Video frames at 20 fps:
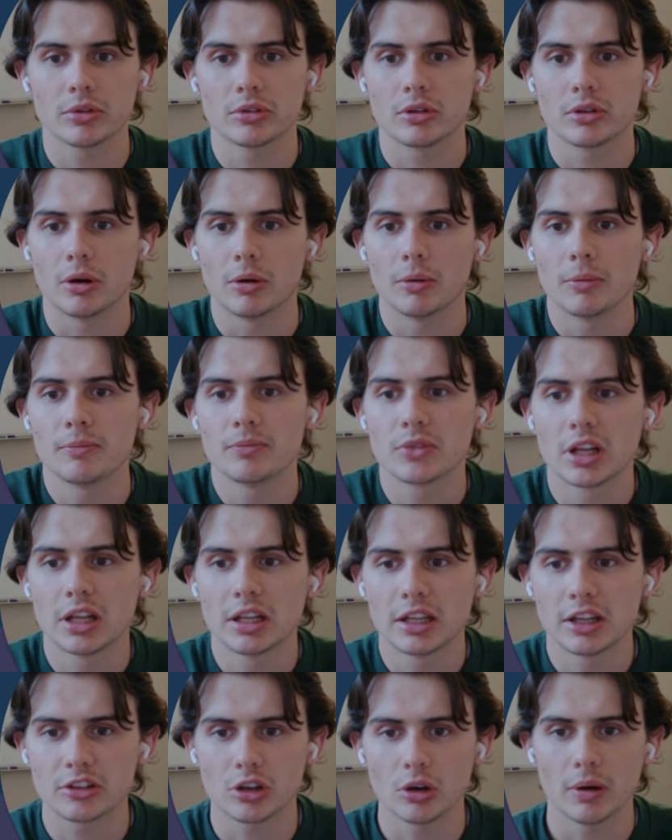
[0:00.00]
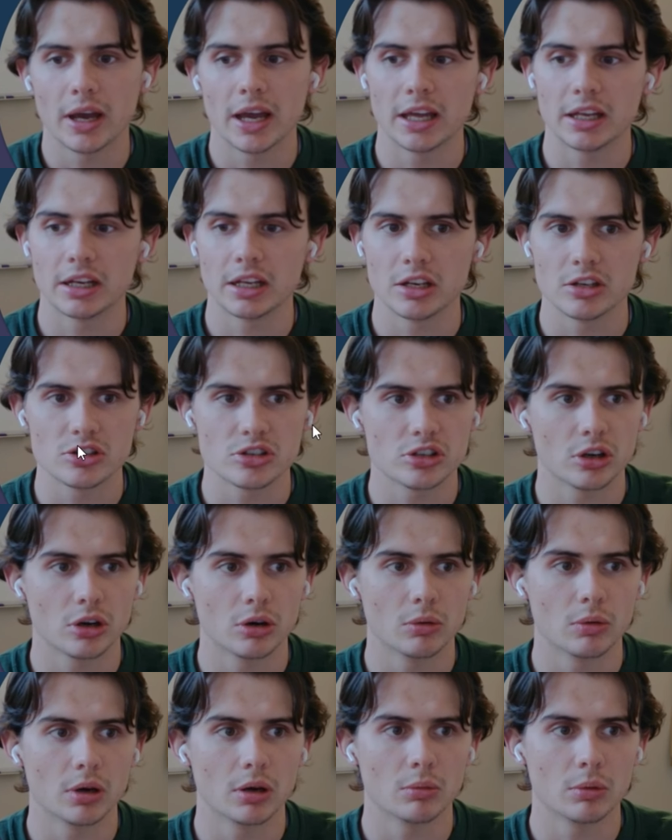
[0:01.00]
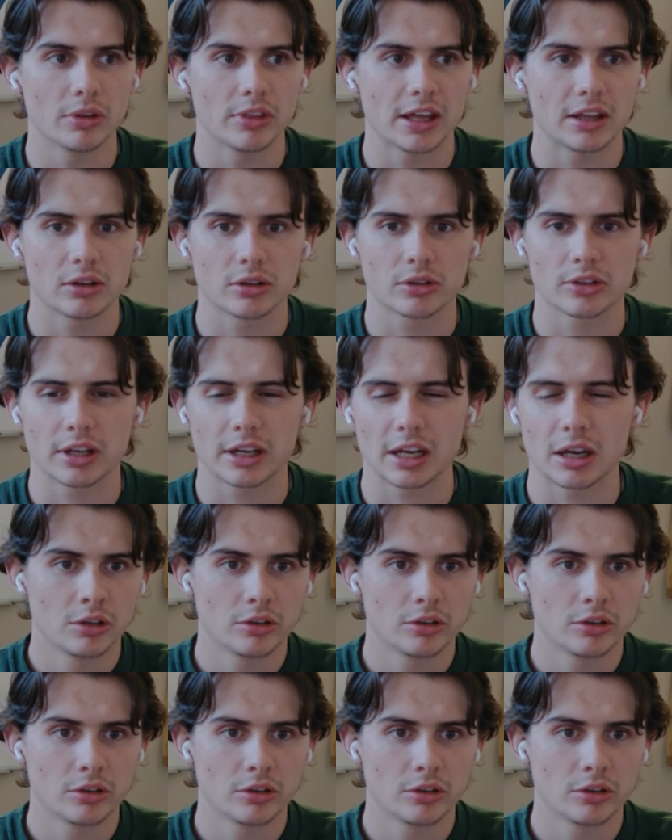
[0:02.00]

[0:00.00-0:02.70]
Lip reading: So let's go ahead and show what that looks like.